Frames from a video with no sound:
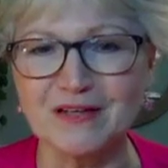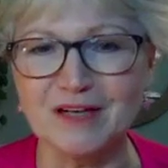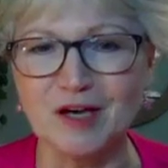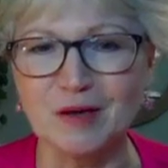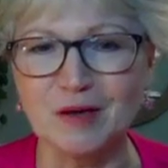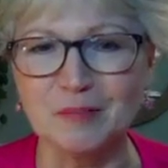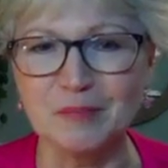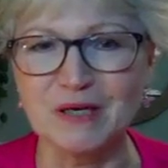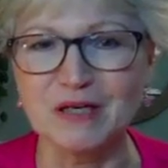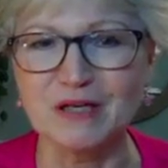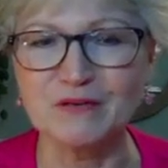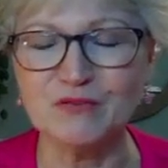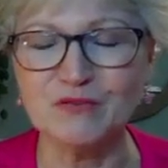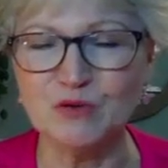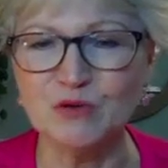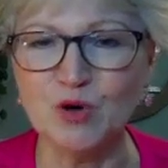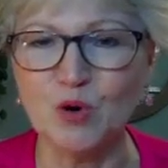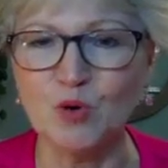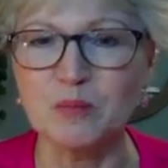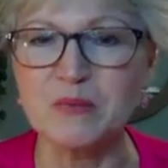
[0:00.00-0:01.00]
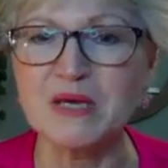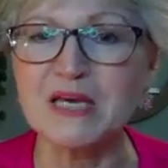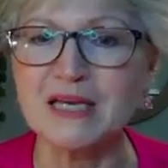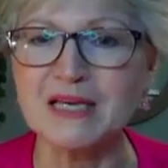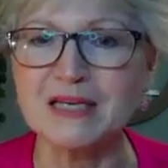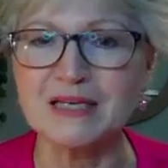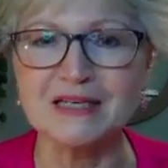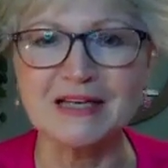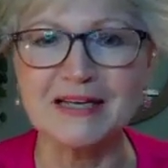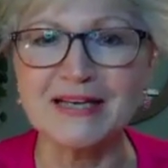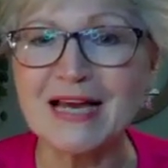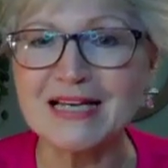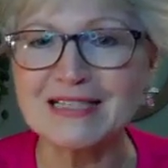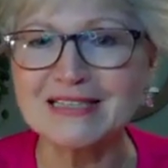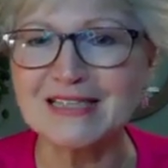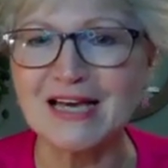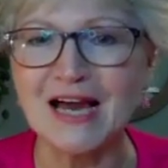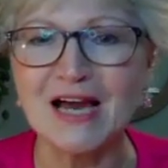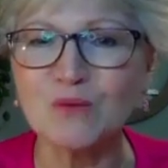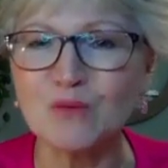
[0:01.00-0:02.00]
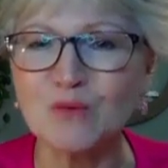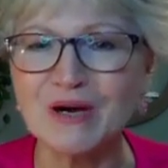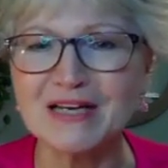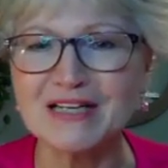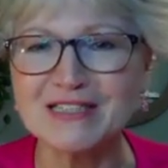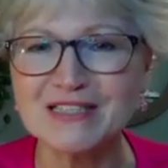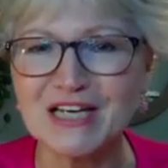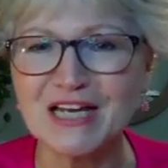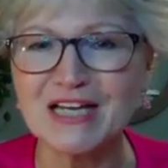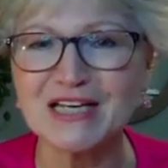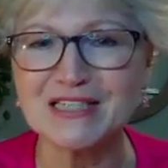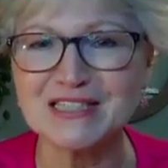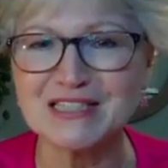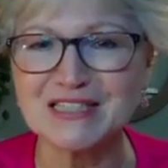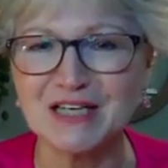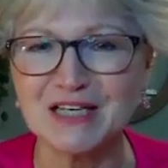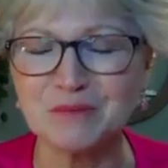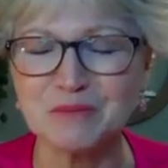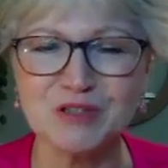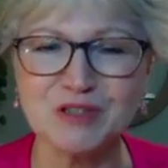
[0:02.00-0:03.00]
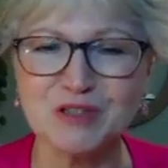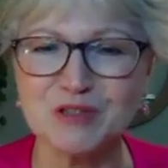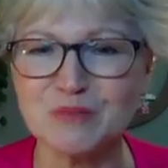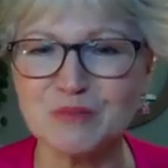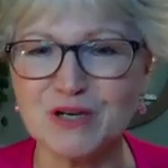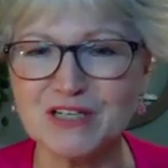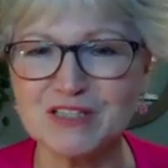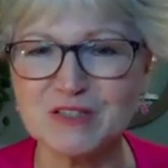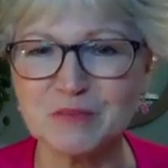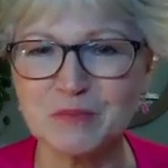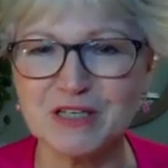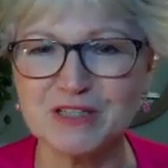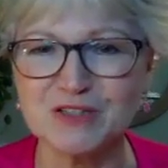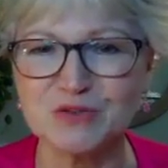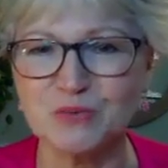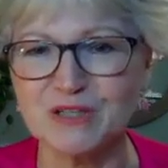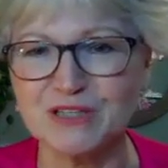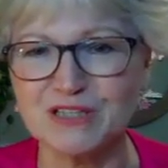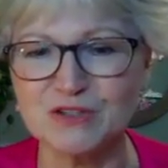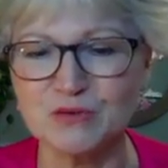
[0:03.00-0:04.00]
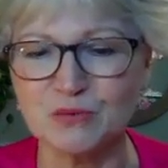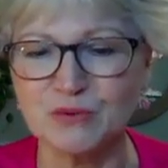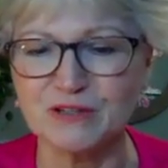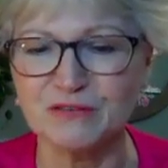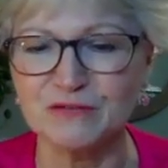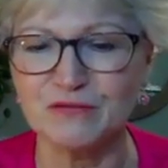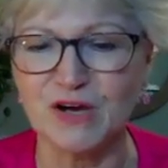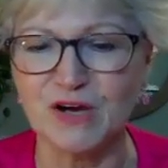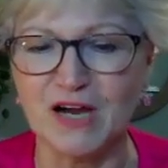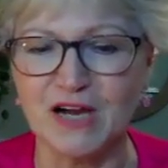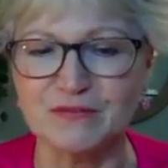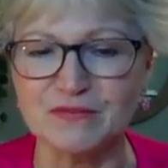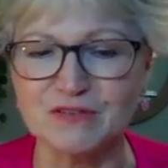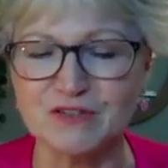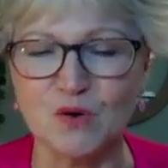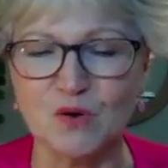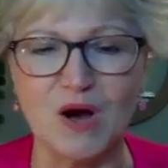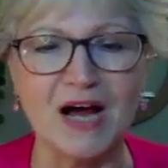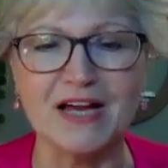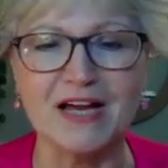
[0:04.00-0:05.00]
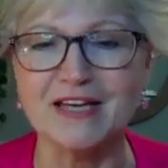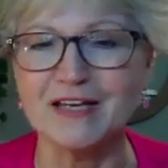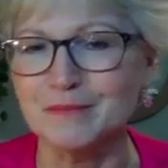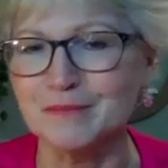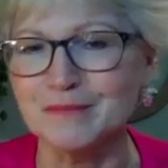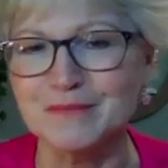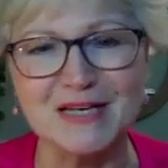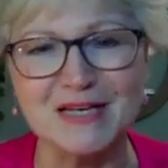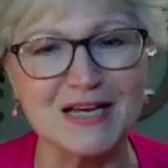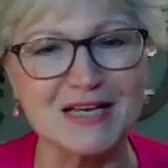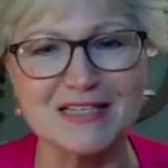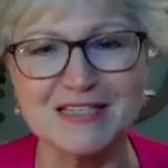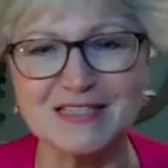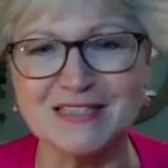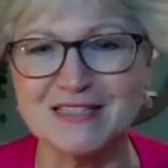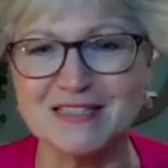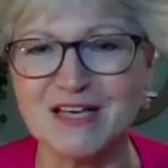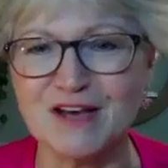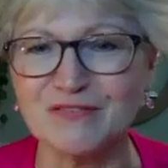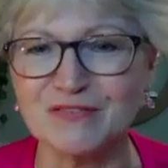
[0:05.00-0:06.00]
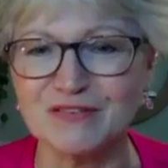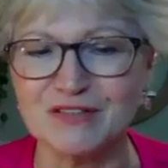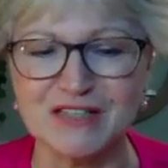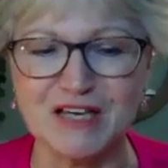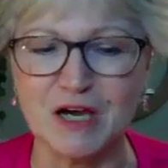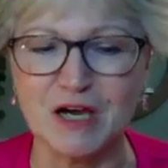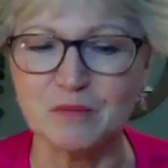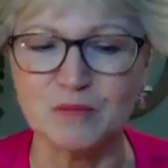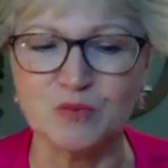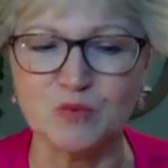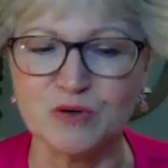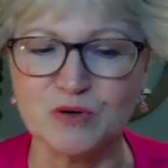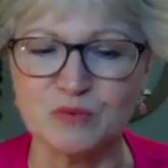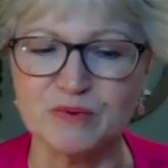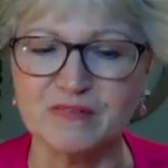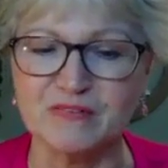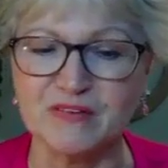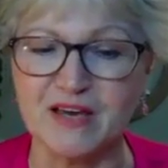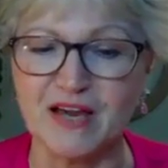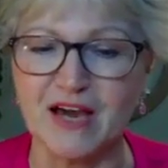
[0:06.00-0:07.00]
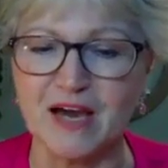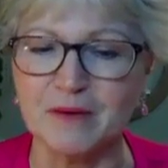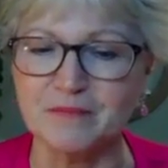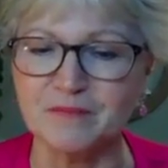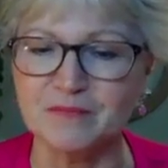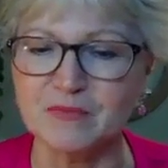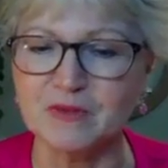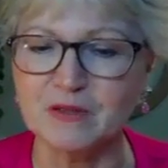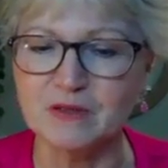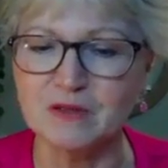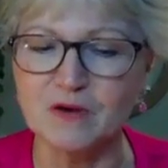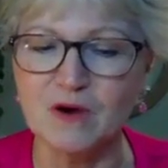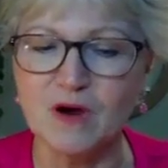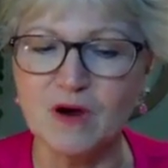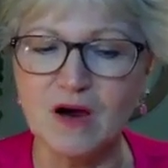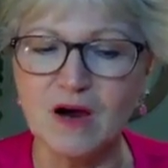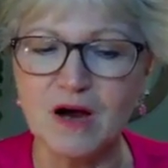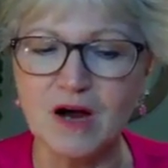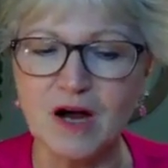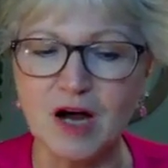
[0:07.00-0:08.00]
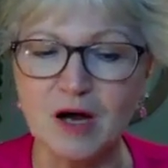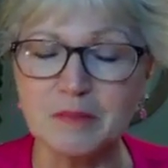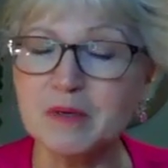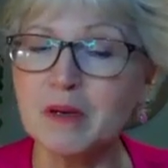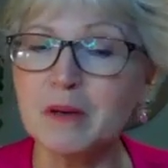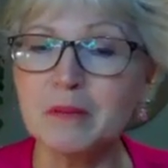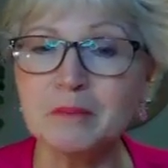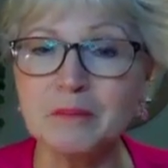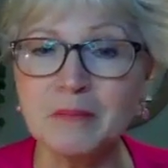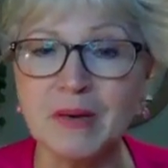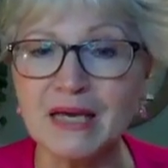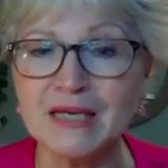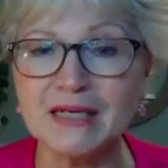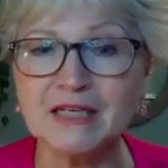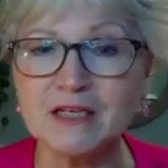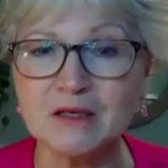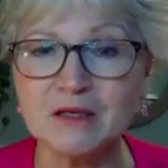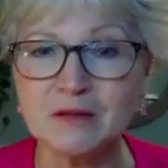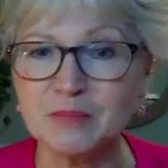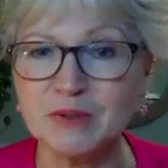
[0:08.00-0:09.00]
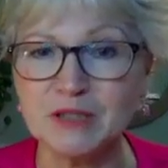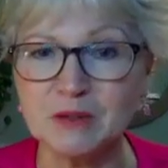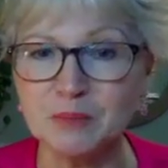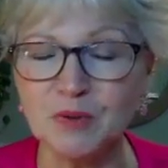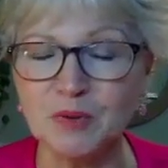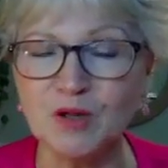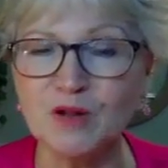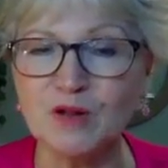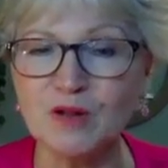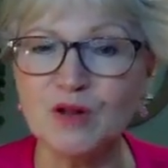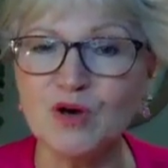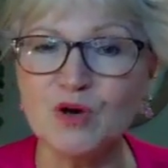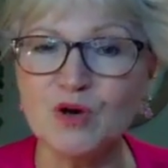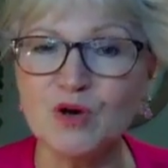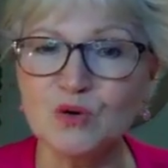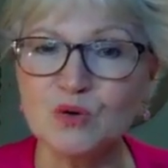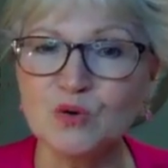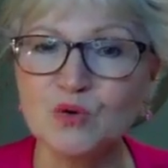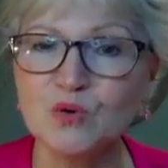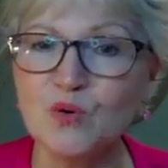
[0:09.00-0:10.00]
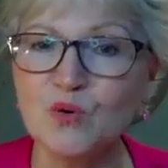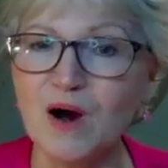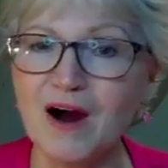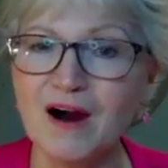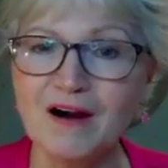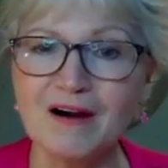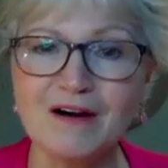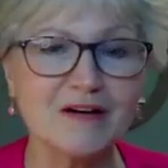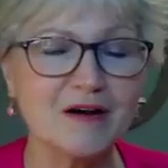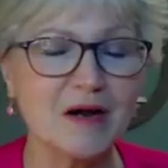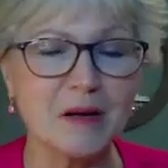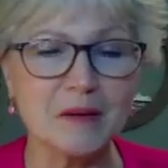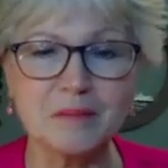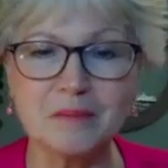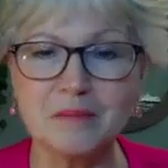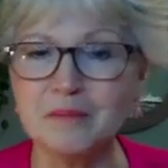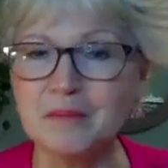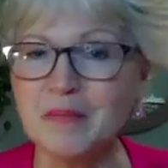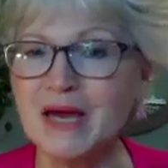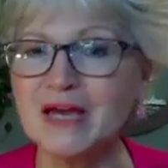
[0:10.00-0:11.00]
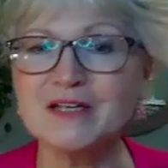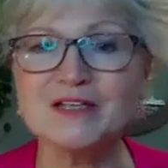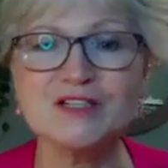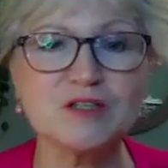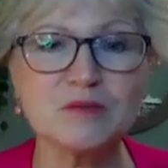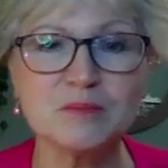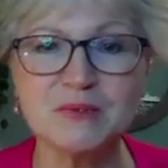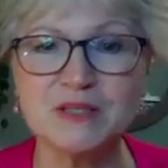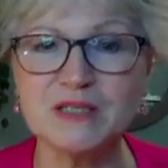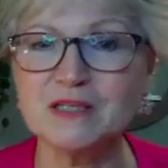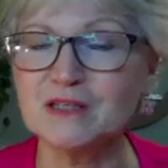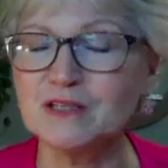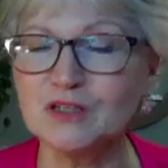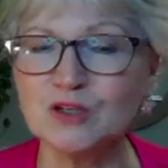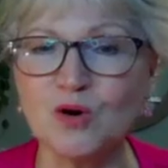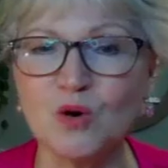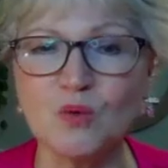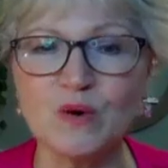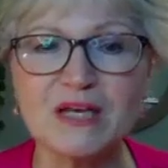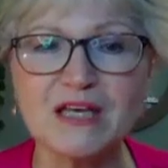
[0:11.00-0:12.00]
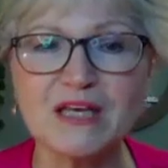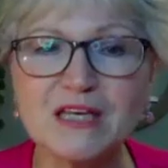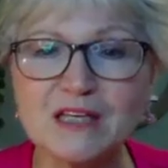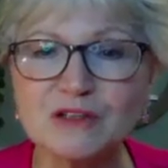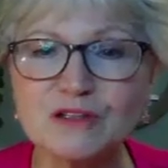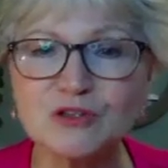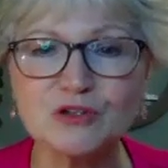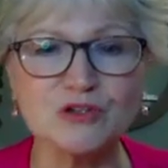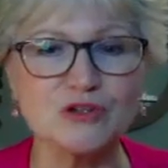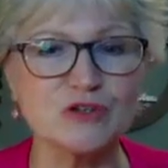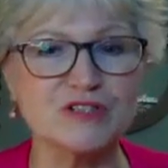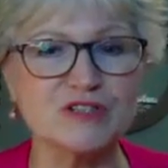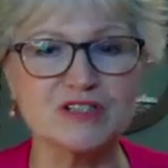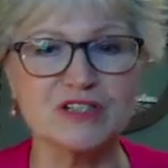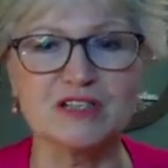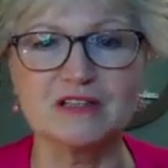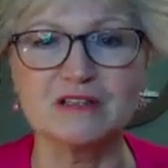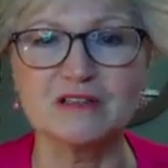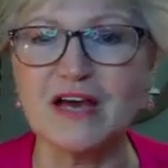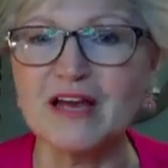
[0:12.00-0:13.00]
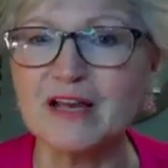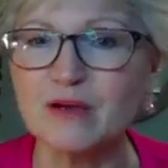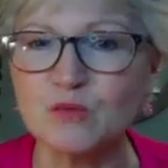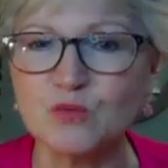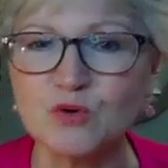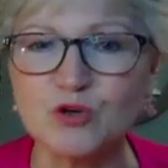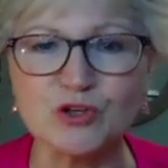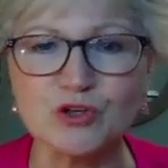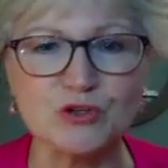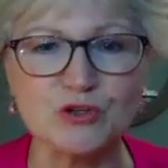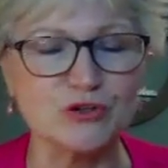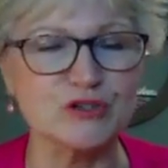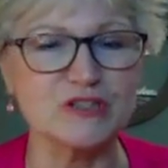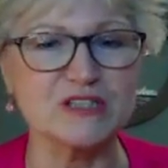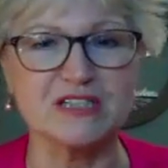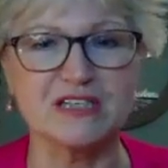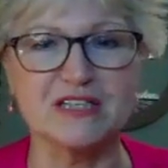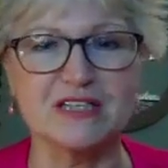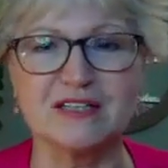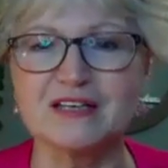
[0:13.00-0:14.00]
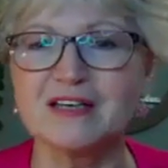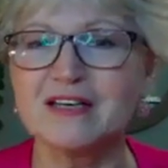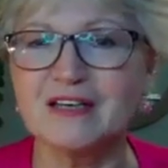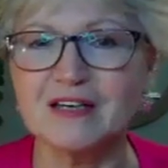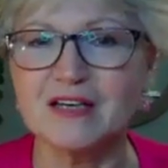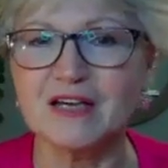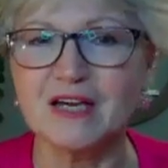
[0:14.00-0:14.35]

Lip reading: Many of you know me, and yes, I want to change 10 million brains by 2025. So I am definitely on board with that. Many people who are meant to be, healers and light workers and